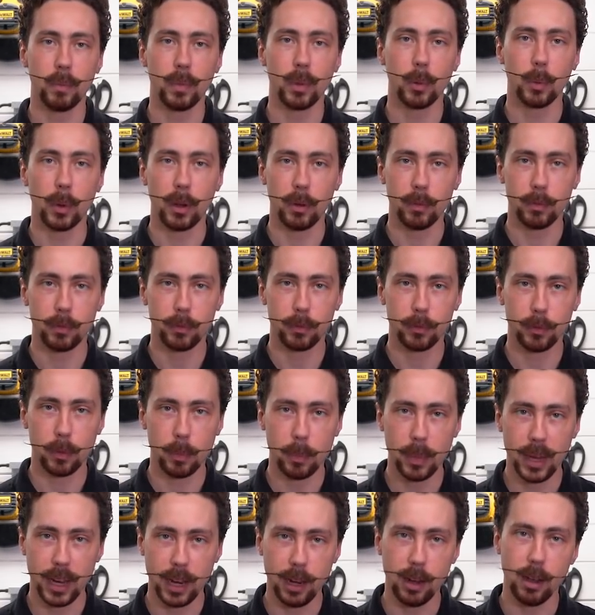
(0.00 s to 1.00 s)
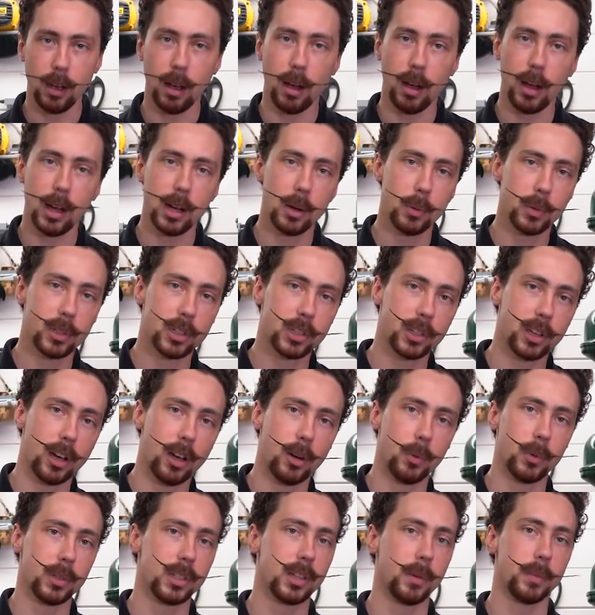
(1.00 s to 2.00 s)
Well, for me, I would
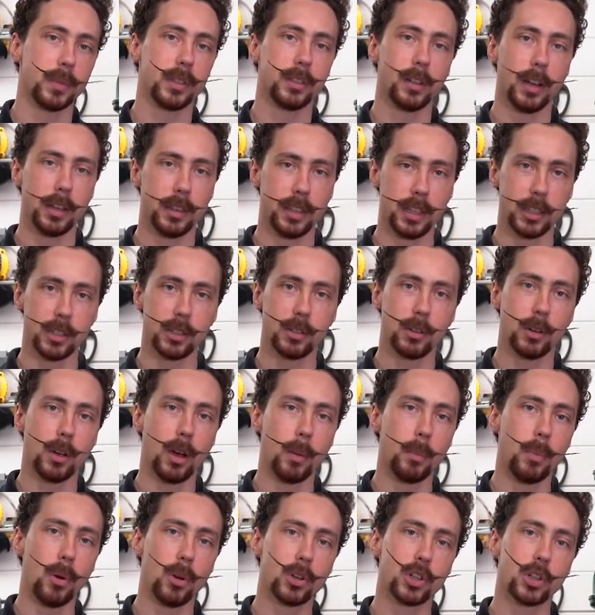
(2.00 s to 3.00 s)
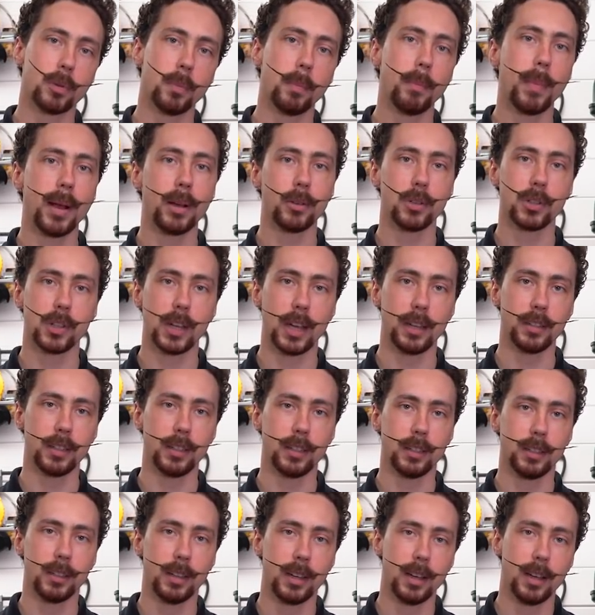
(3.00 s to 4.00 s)
start with something like this, a Bosch mouse
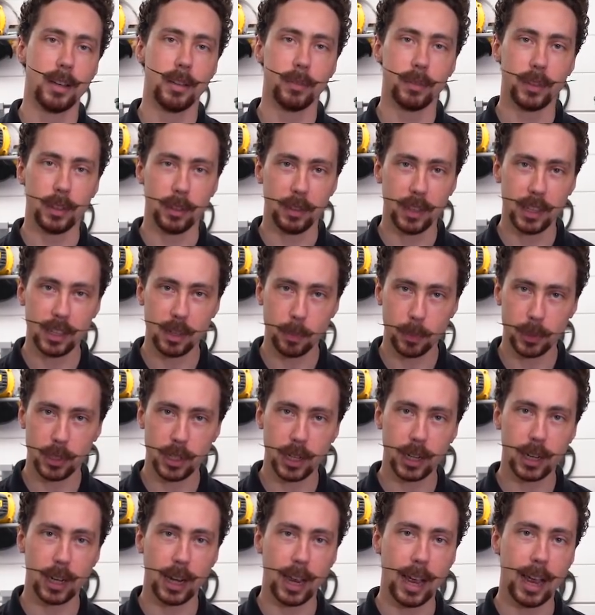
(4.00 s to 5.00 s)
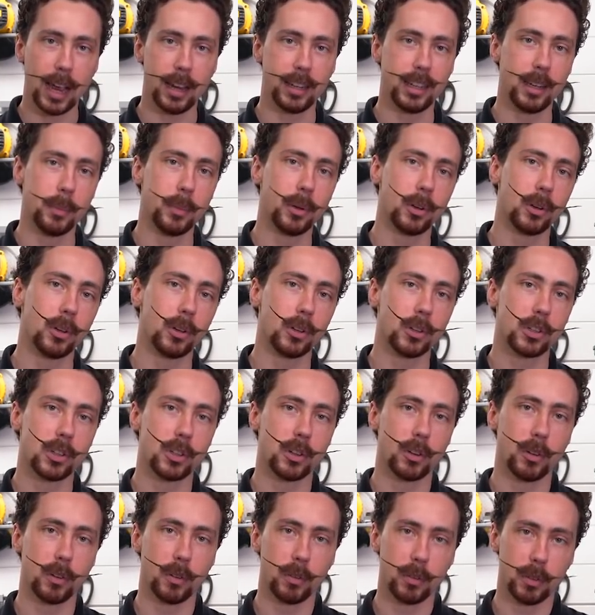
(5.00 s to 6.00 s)
sander. These are particularly handy because
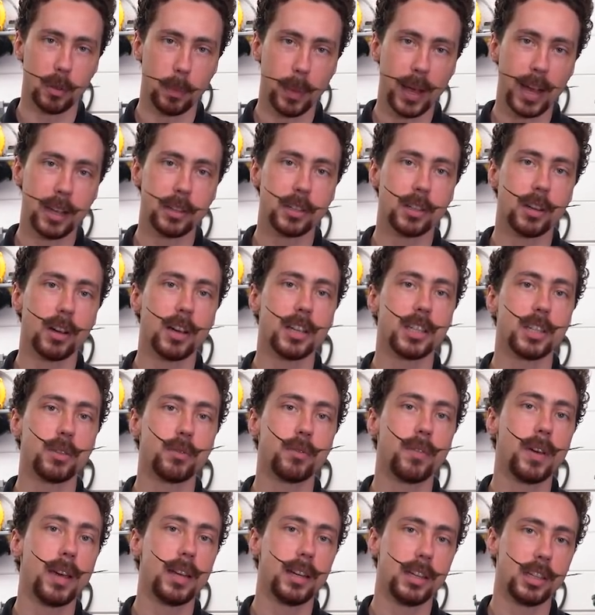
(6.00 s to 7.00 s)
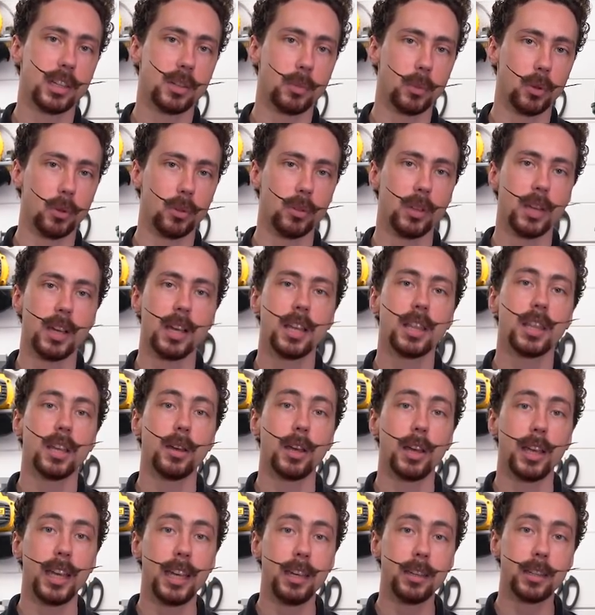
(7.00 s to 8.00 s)
the pad size is fairly small,
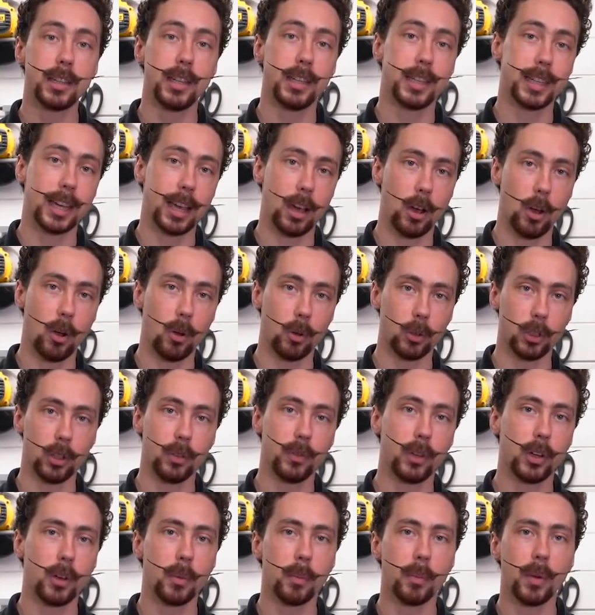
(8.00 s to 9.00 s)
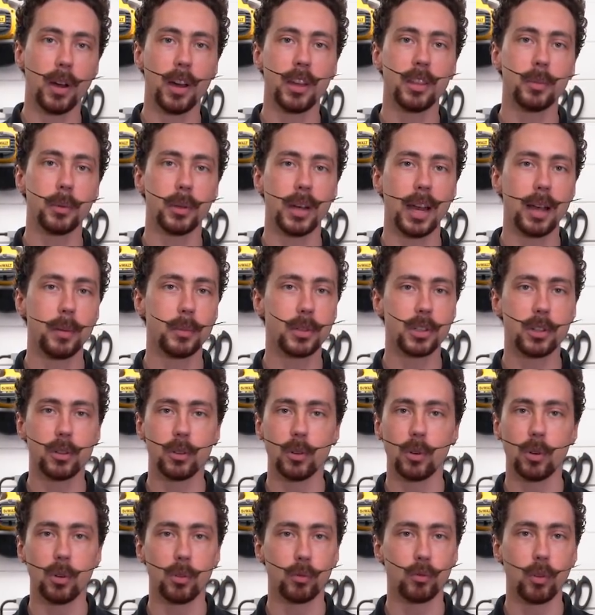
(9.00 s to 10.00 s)
they're easy to get hold of. You can buy them on Amazon
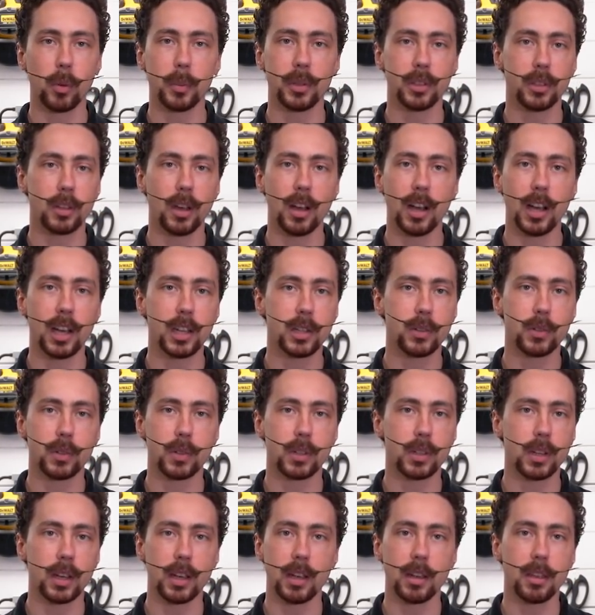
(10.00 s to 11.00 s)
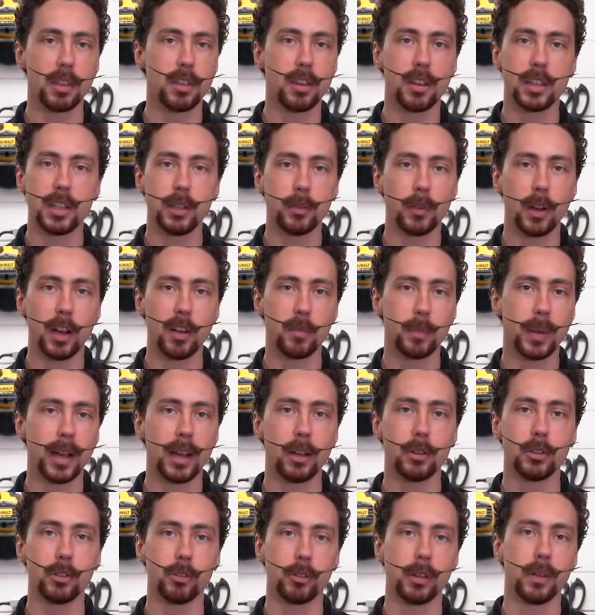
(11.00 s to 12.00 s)
or Robert Dias for say
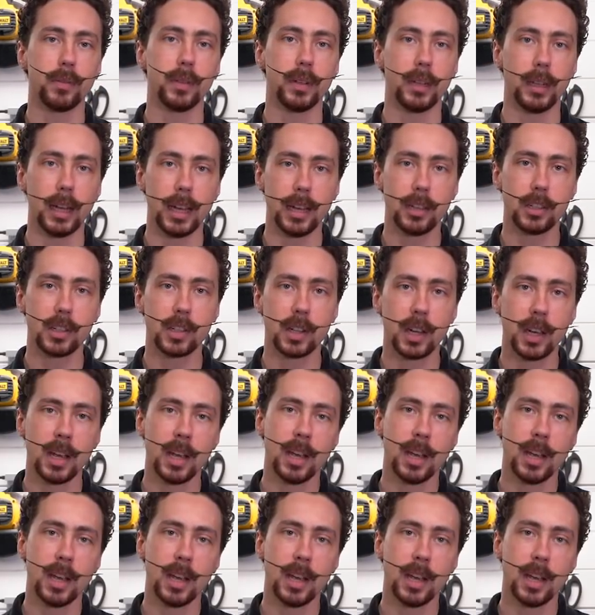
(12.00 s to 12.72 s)
£35 or even less.